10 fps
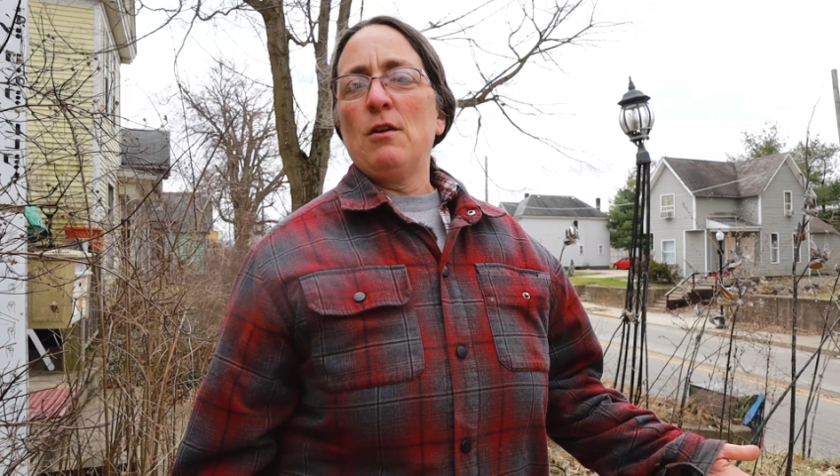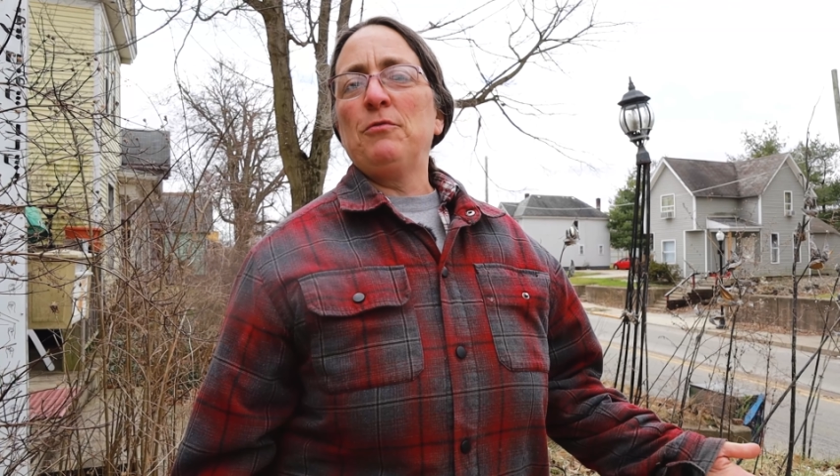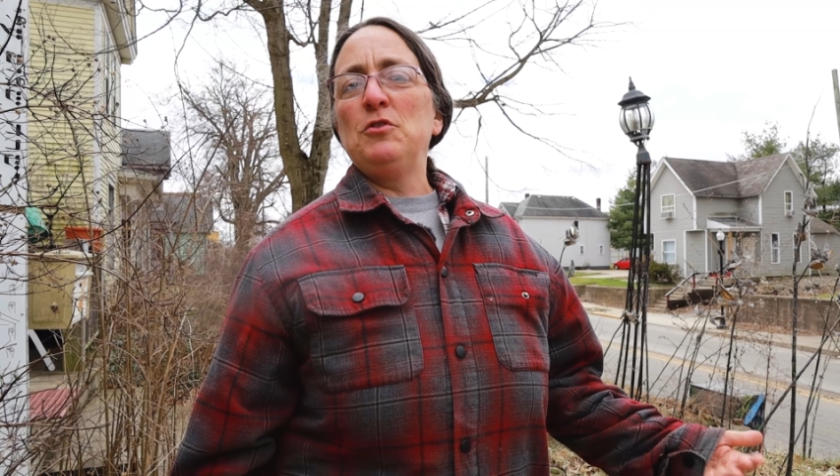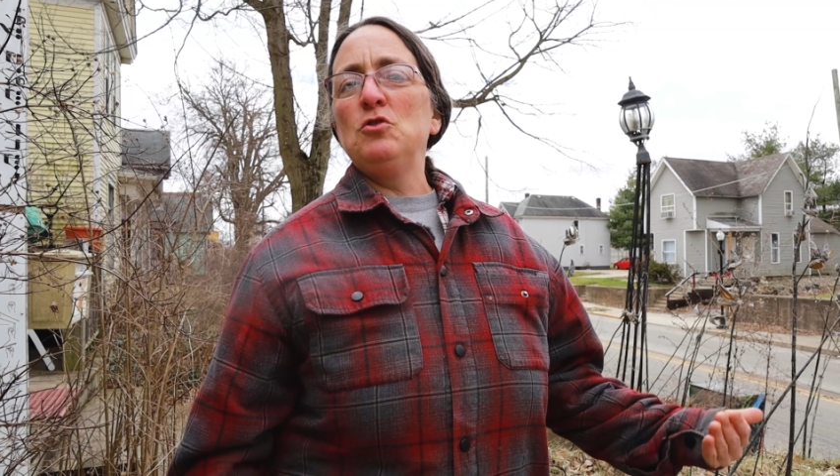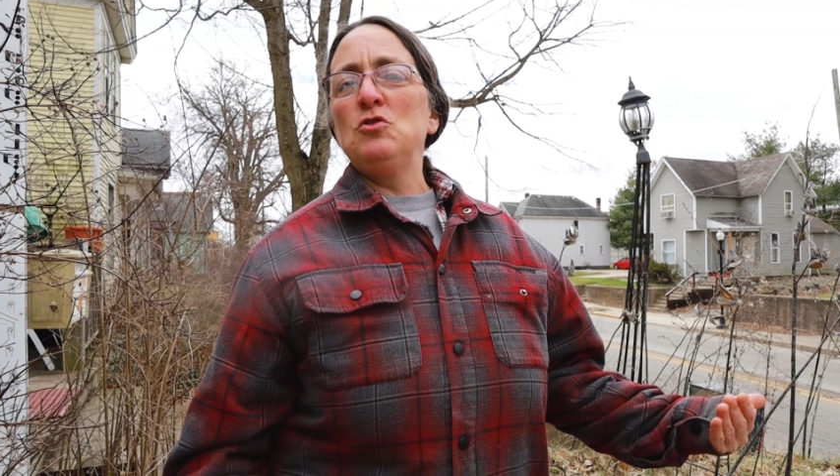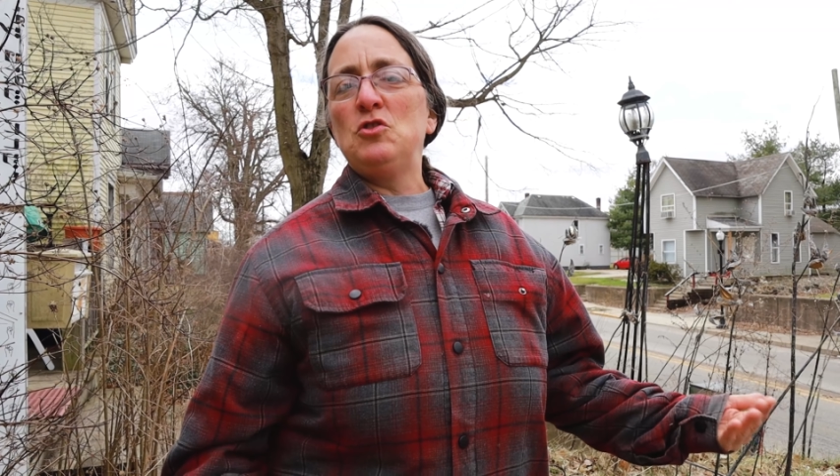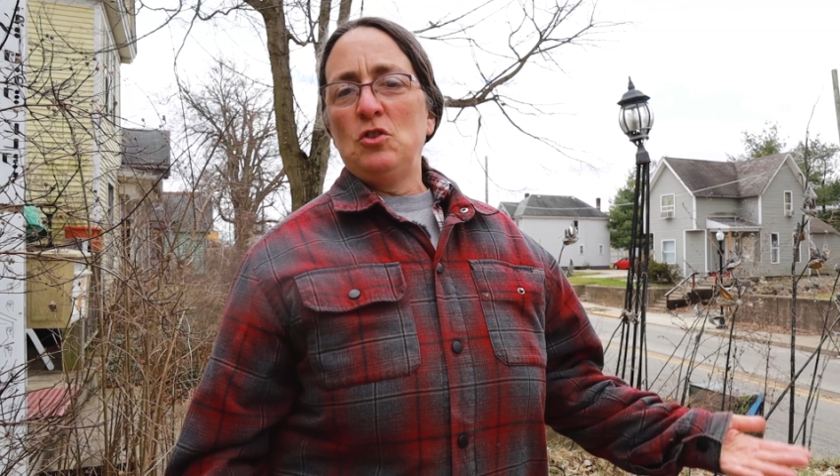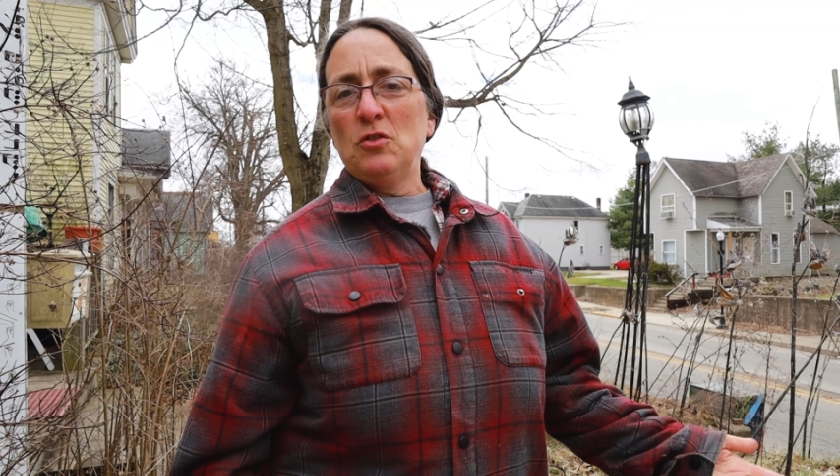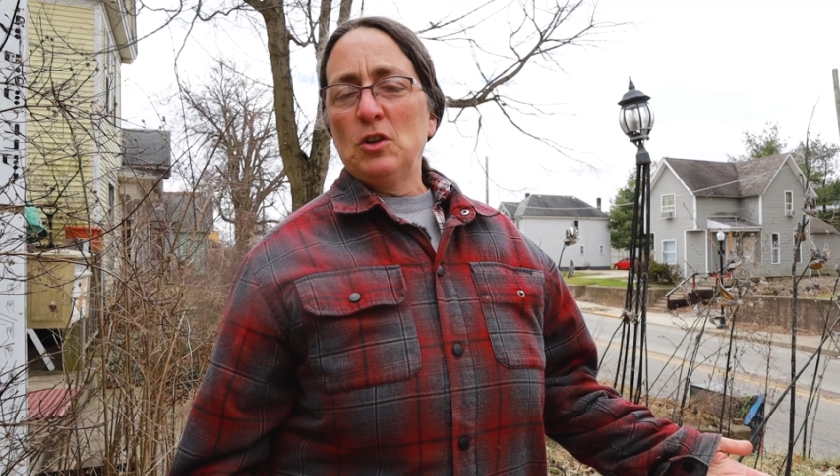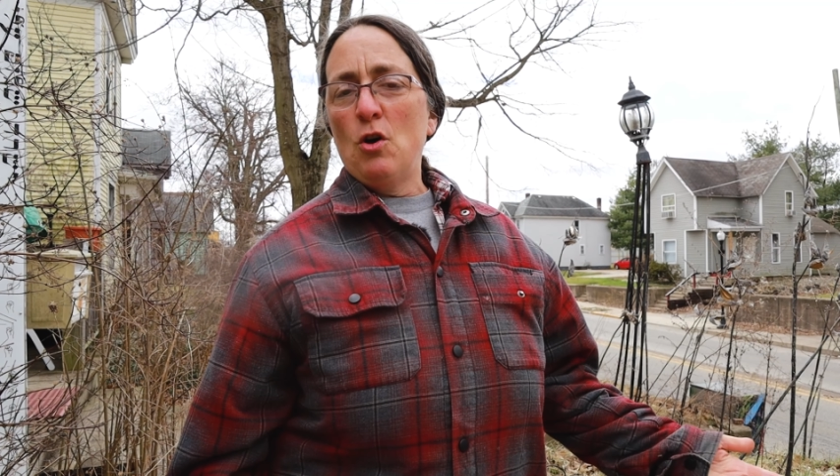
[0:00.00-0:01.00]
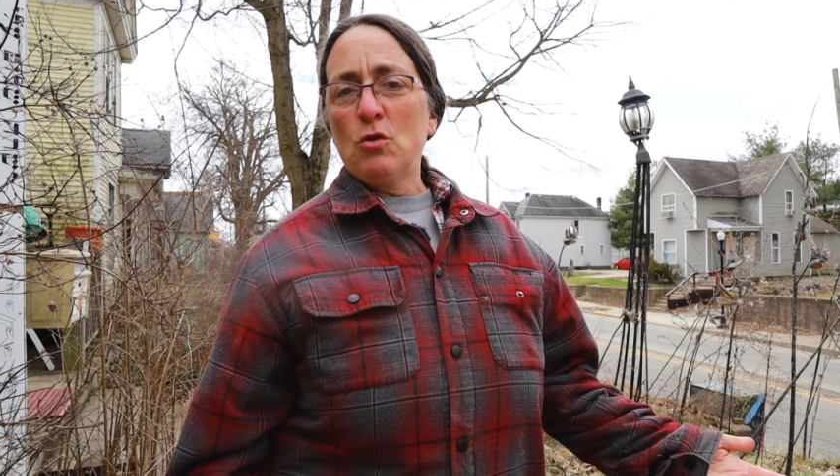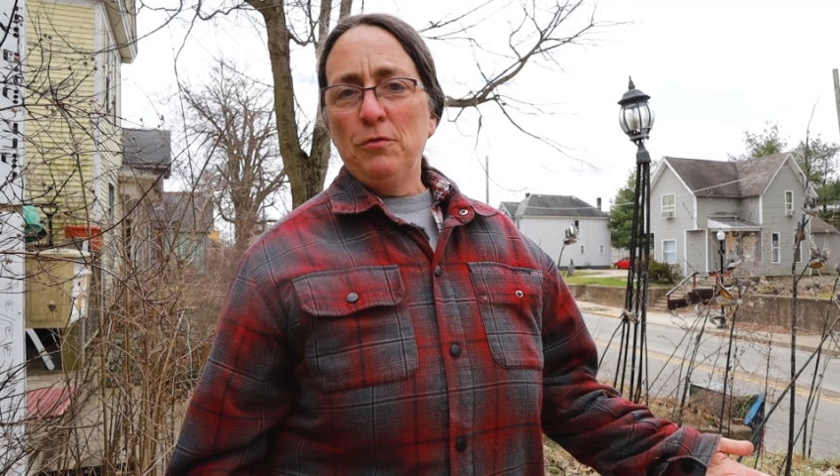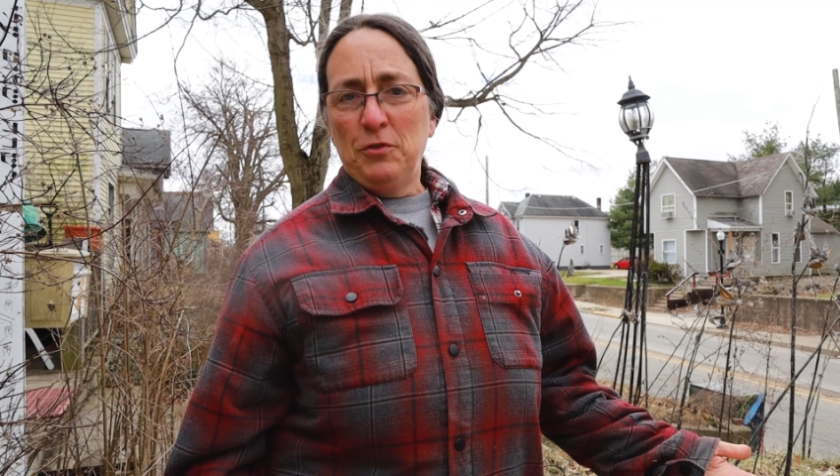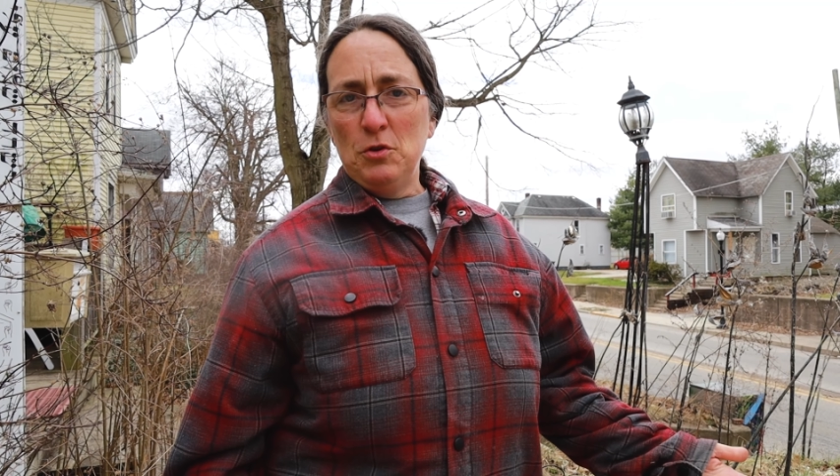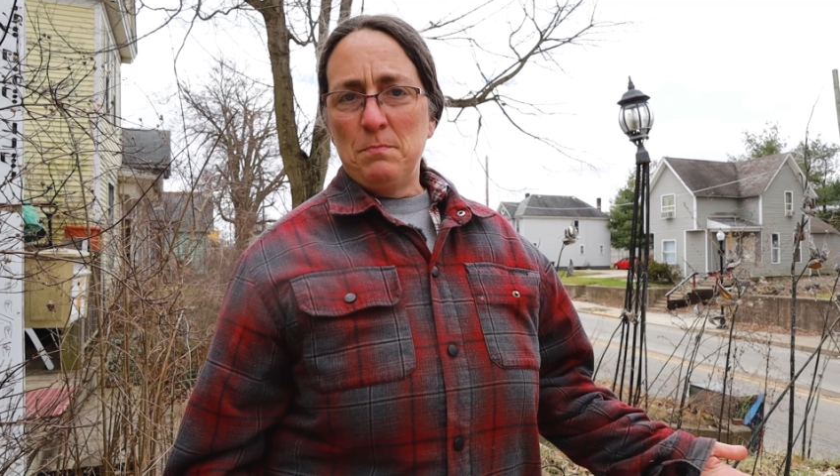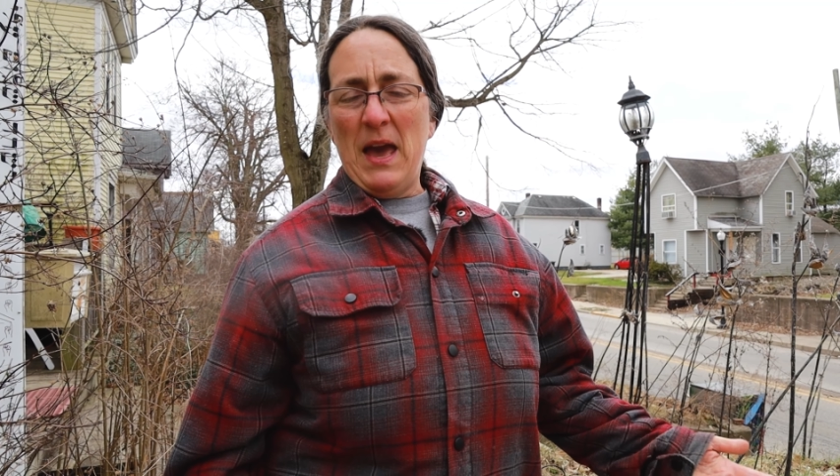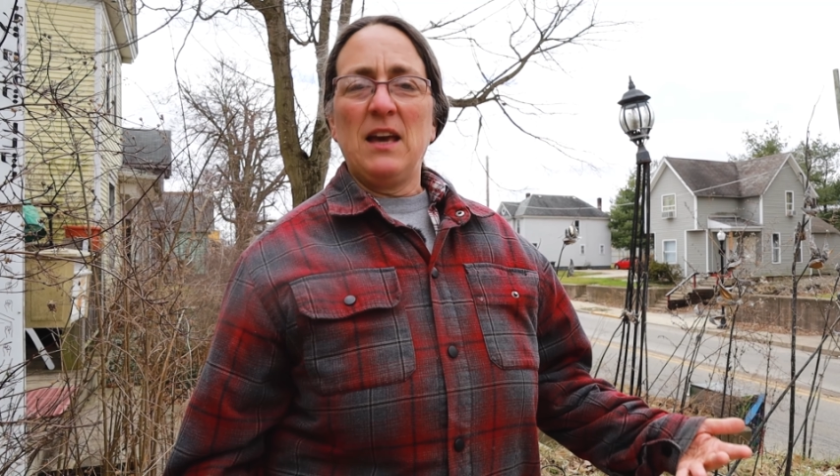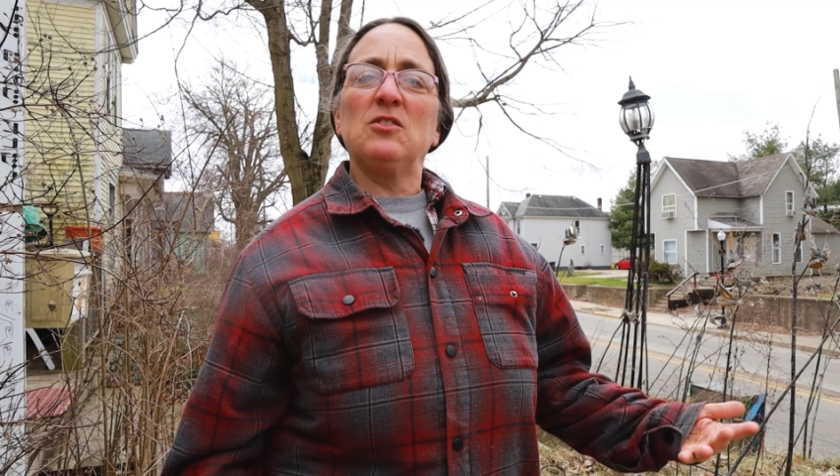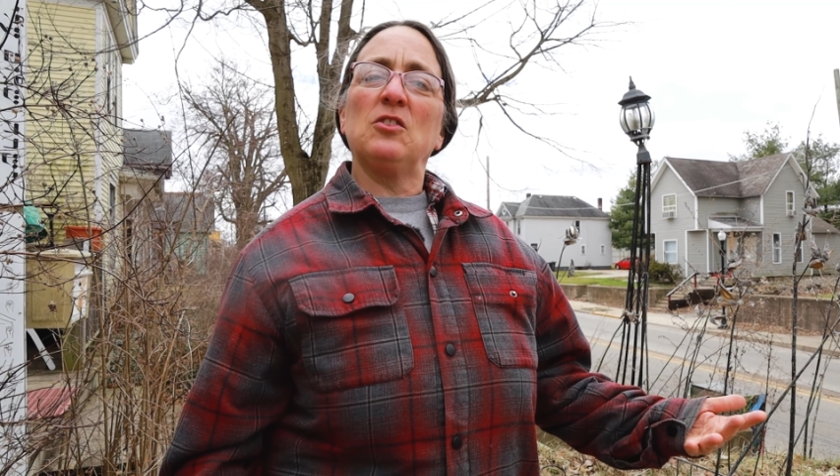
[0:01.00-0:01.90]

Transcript: our food to the local food bank